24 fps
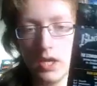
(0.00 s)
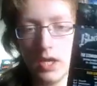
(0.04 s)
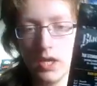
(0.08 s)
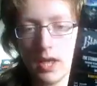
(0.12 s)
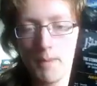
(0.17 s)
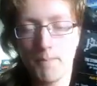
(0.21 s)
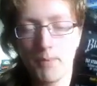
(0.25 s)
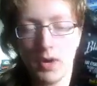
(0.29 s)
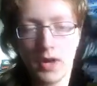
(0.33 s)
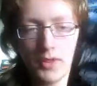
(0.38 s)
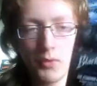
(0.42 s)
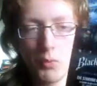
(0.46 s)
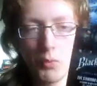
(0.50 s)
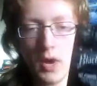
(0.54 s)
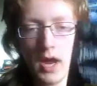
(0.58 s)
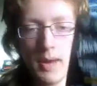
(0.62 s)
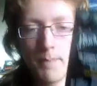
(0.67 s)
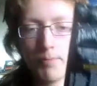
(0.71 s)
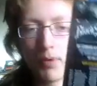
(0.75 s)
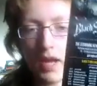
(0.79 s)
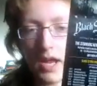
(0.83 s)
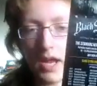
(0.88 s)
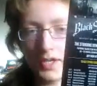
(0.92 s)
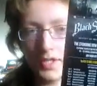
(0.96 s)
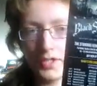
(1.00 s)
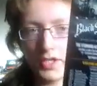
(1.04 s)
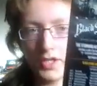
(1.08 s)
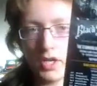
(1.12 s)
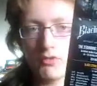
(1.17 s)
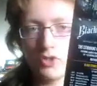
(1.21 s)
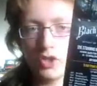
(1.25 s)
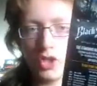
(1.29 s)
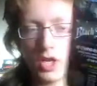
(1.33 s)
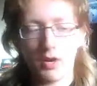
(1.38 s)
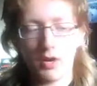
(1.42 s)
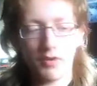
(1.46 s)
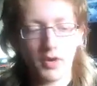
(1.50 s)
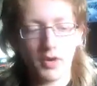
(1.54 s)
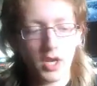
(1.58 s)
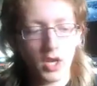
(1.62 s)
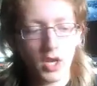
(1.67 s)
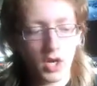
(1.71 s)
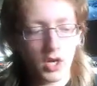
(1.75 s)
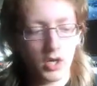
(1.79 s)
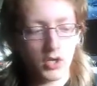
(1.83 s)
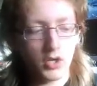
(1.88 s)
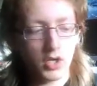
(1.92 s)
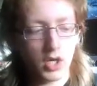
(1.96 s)
And by the way, Blackstone Cherry
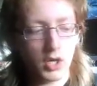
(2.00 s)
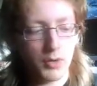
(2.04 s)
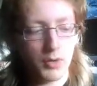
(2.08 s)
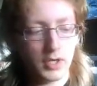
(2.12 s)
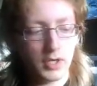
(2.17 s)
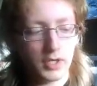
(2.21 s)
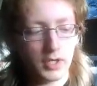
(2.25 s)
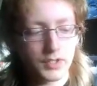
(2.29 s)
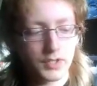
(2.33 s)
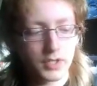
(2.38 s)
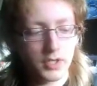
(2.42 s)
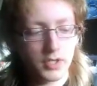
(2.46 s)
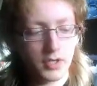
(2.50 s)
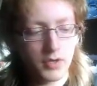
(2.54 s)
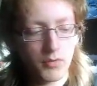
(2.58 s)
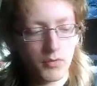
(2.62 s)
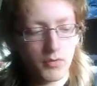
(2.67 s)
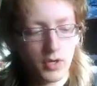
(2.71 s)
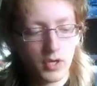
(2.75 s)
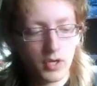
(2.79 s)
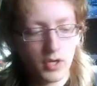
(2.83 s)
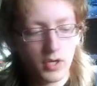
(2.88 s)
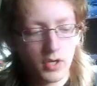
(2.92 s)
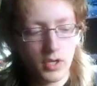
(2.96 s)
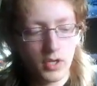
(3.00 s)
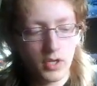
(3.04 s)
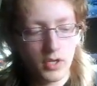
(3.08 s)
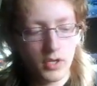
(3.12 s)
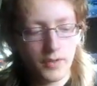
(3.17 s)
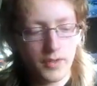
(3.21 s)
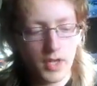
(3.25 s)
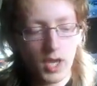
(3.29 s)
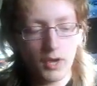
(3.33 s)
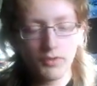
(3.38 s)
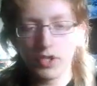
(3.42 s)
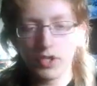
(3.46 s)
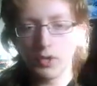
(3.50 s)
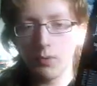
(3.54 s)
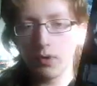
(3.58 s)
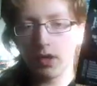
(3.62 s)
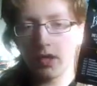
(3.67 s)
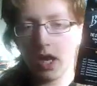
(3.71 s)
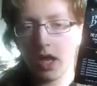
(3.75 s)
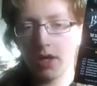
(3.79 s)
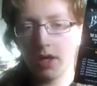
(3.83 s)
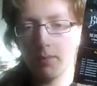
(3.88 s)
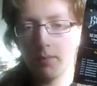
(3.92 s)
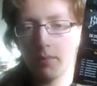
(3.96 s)
are going to the O2
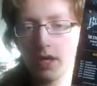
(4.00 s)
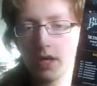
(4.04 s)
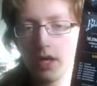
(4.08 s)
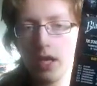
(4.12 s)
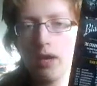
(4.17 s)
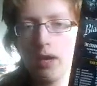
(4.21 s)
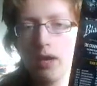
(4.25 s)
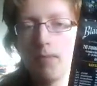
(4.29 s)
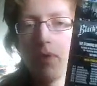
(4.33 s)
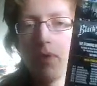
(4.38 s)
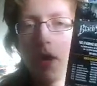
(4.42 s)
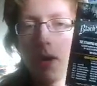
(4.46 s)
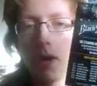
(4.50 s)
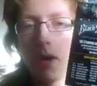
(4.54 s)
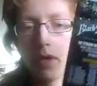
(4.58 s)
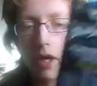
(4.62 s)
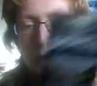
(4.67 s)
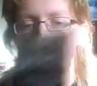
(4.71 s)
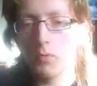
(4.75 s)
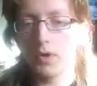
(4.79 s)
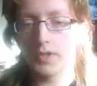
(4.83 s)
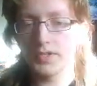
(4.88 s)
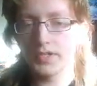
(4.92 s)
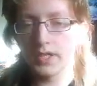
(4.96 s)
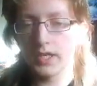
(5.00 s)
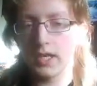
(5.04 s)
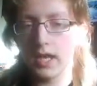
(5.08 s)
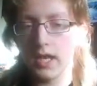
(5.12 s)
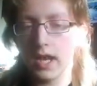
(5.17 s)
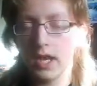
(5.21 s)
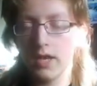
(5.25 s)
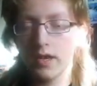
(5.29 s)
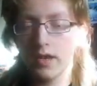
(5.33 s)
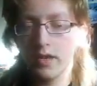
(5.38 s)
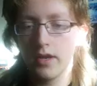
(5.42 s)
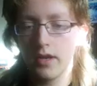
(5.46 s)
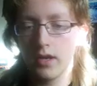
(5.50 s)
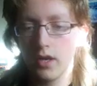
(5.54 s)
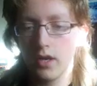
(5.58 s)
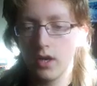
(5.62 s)
Academy in Birmingham once again